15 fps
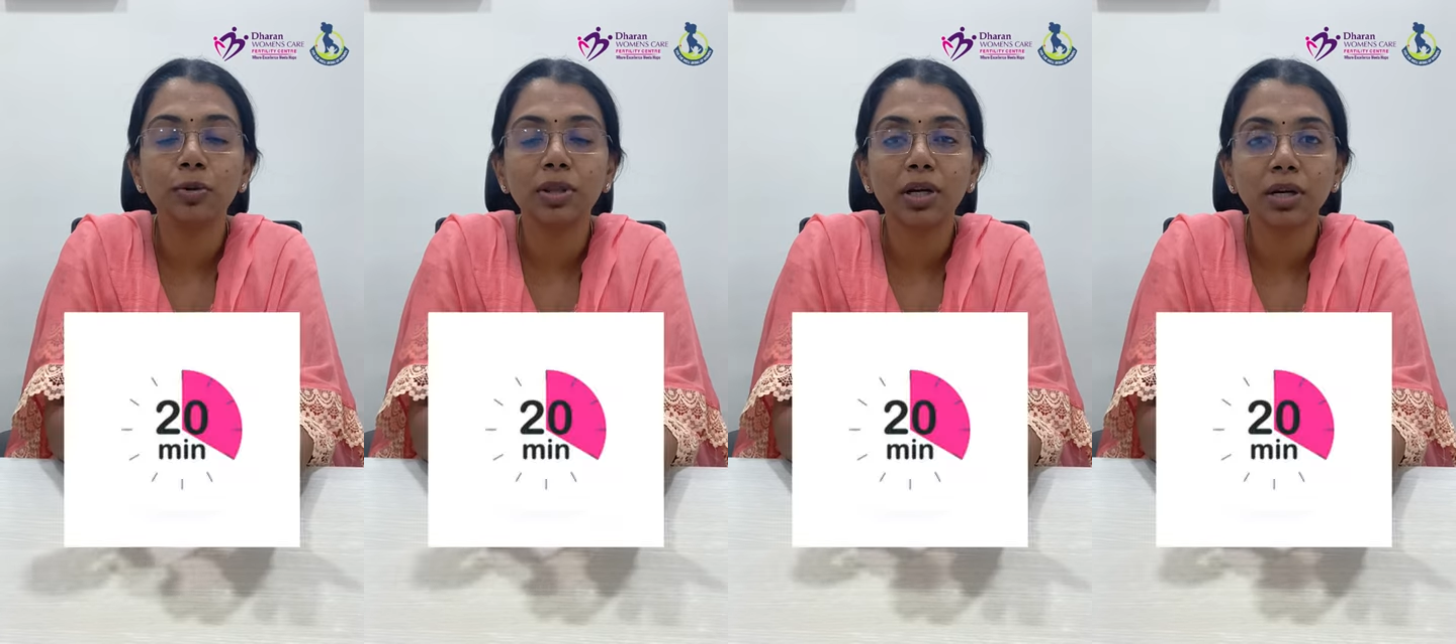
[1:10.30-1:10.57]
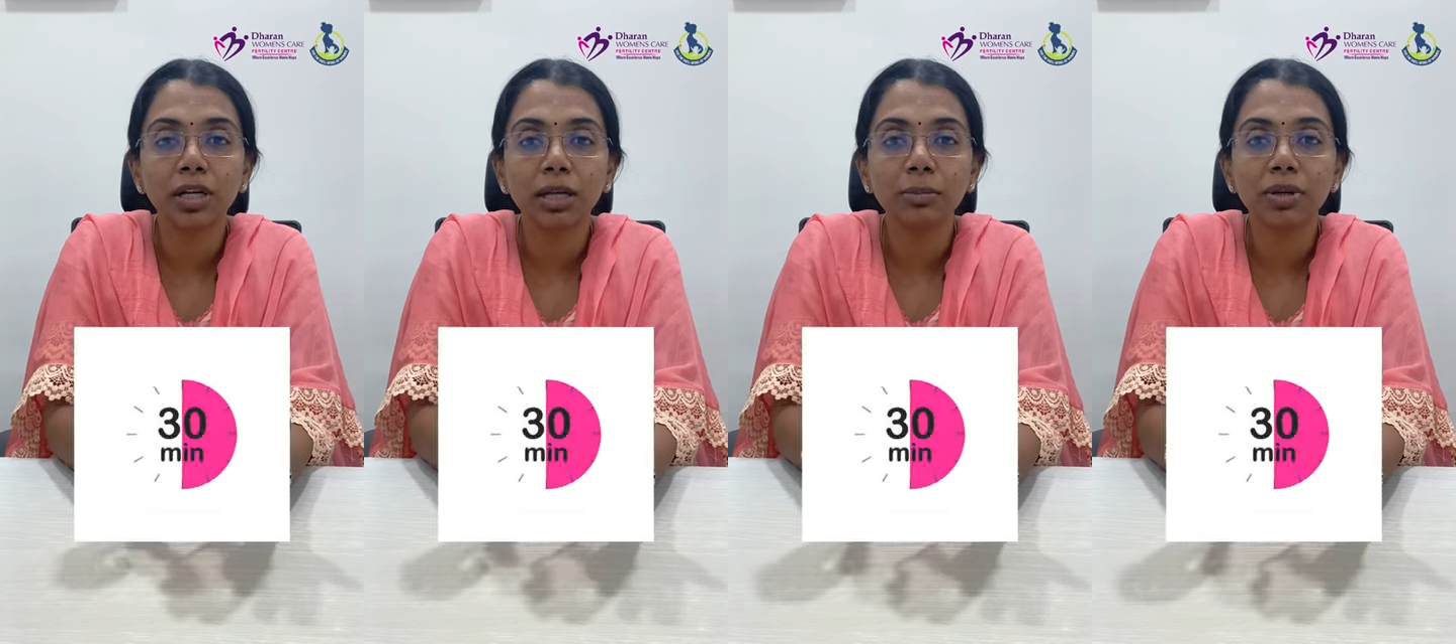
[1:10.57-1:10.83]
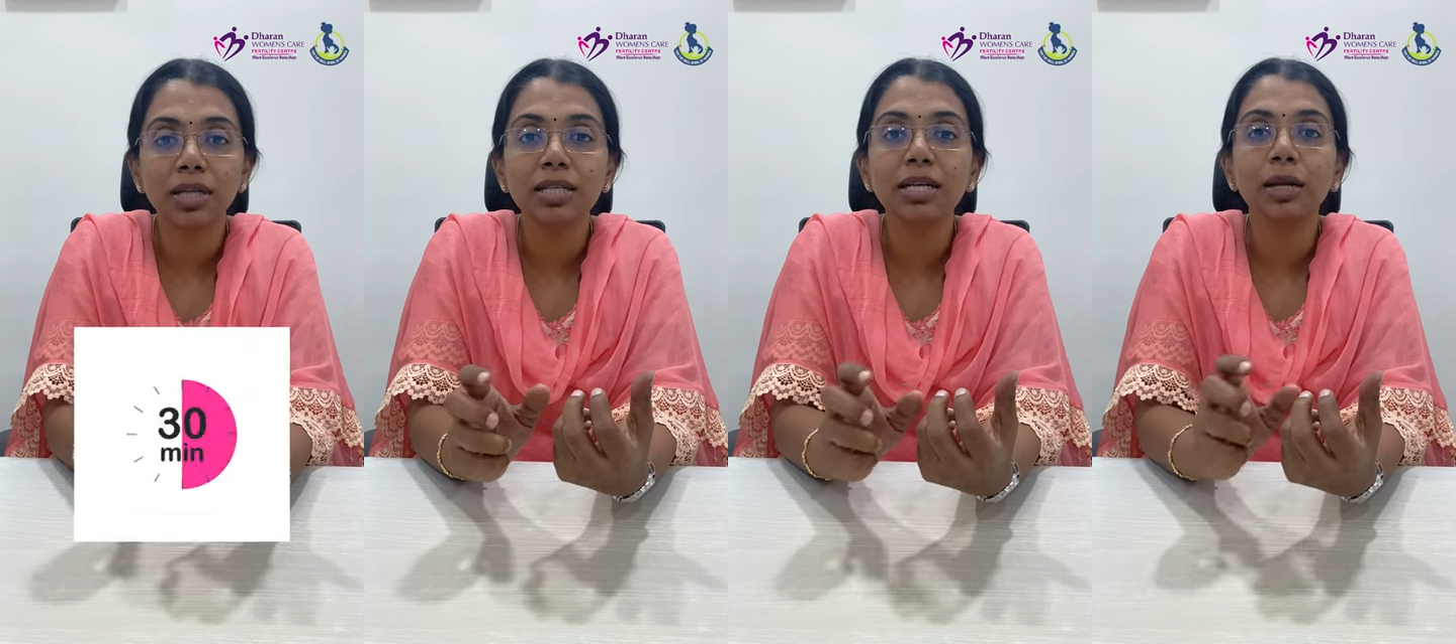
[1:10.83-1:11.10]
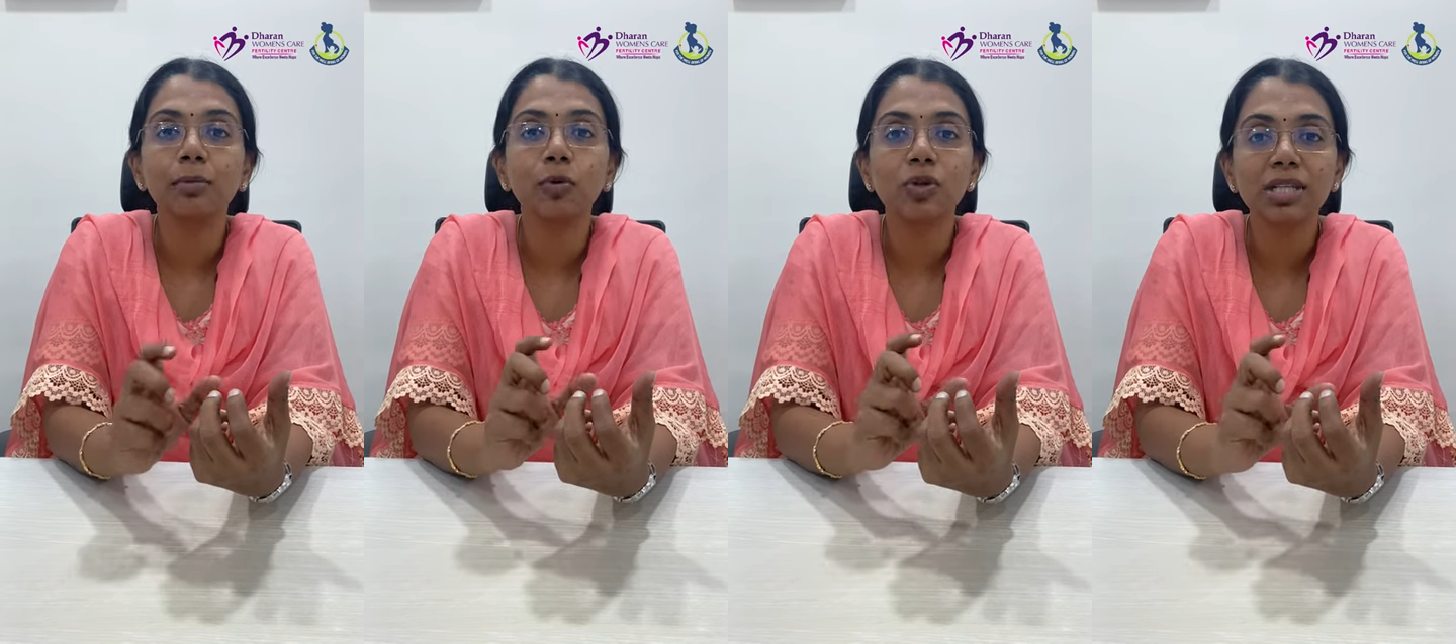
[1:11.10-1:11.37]
to thirty
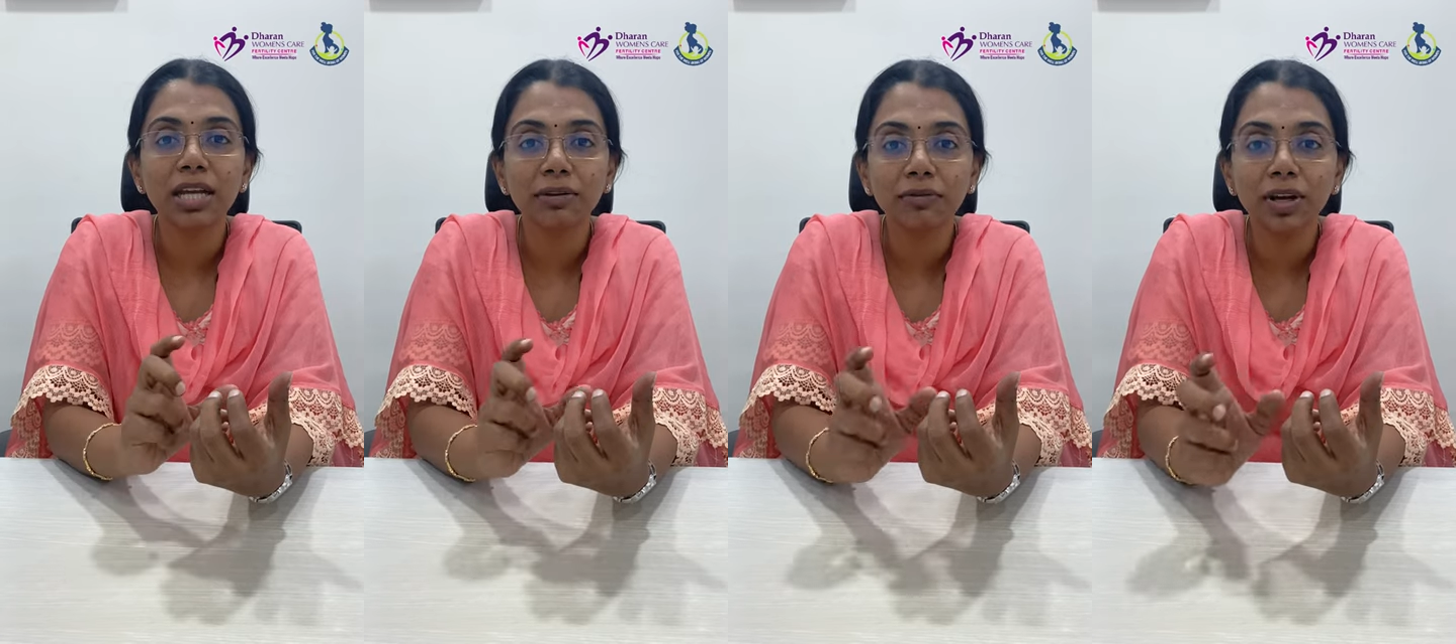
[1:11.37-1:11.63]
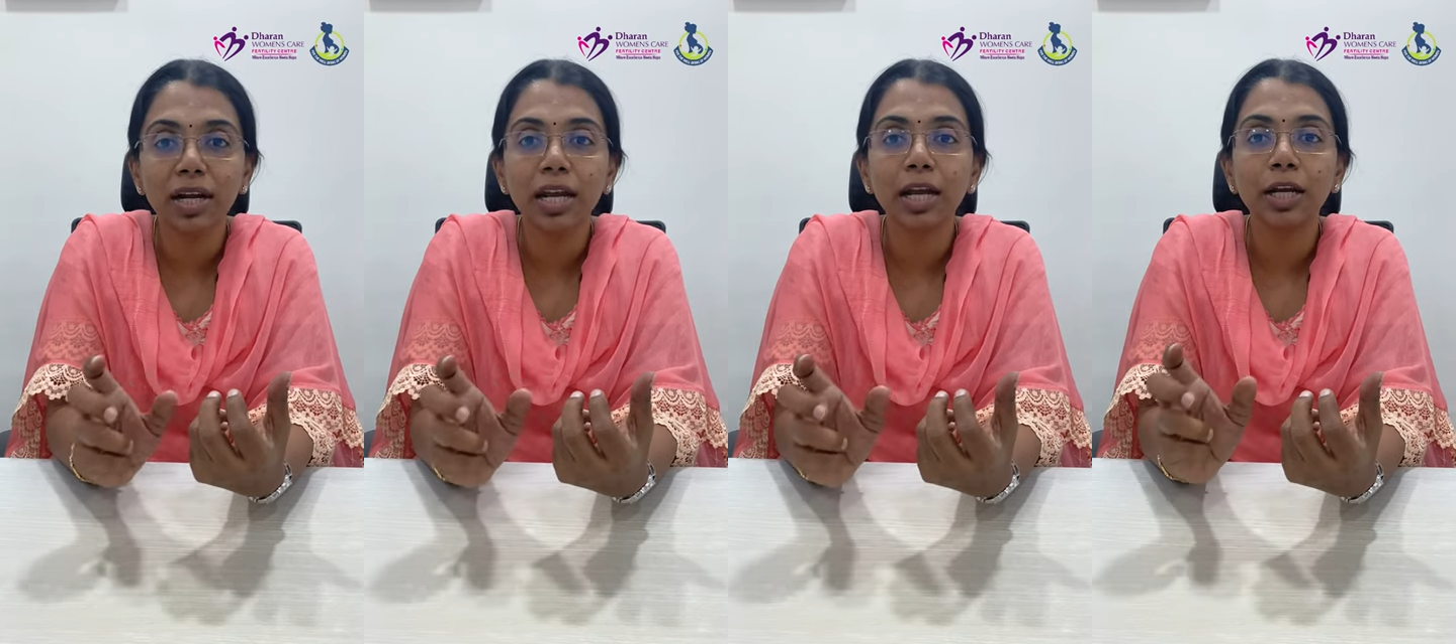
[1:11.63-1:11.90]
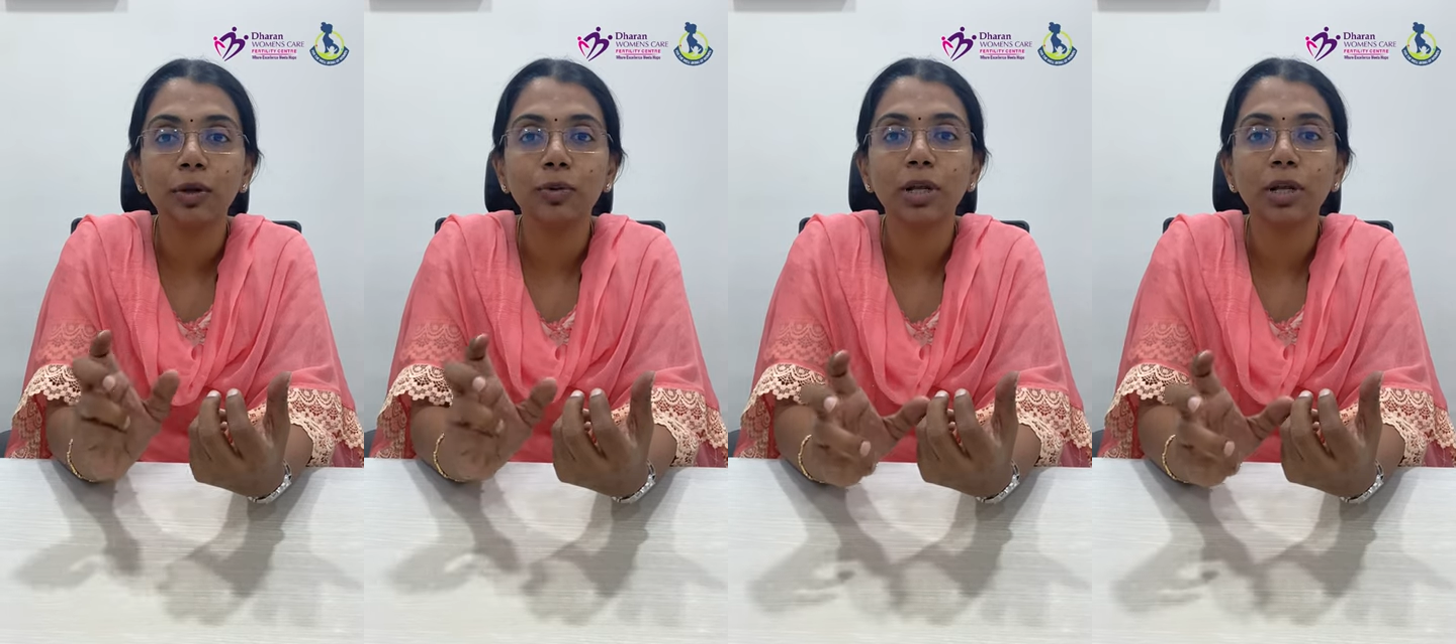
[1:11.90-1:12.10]
minutes almost every day